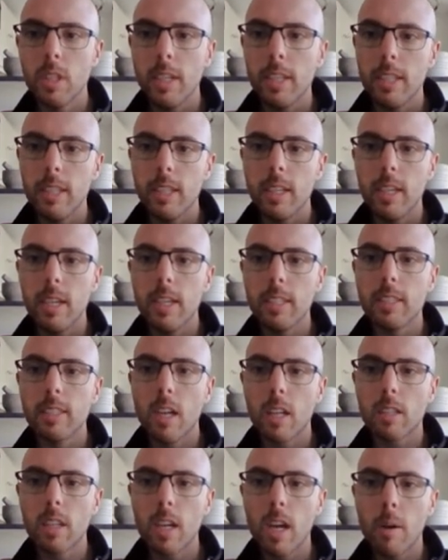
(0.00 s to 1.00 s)
is
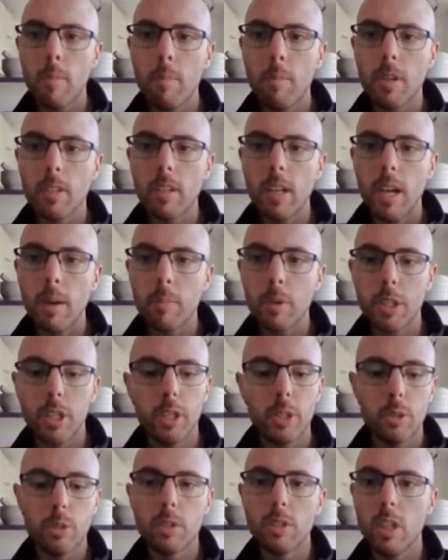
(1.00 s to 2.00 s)
.com, but I'm going to
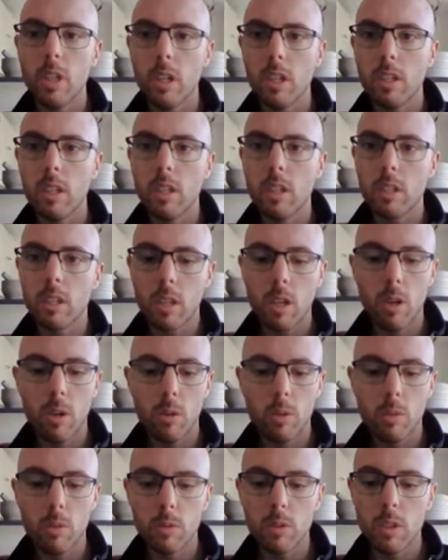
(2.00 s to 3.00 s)
use the
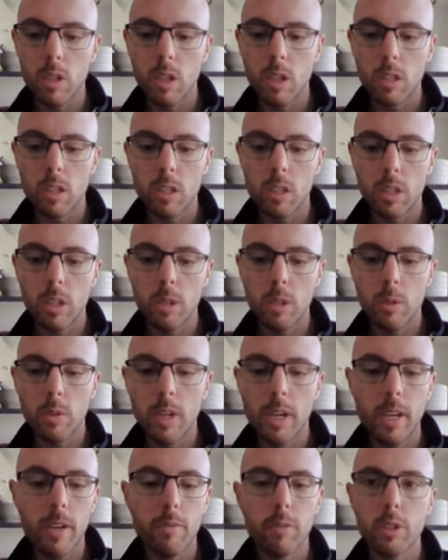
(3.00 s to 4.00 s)

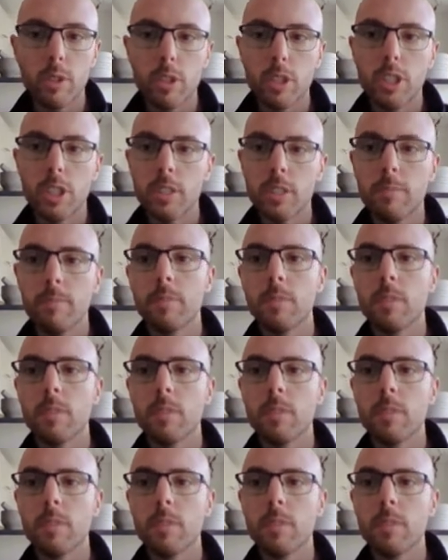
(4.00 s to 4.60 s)
.co.uk version.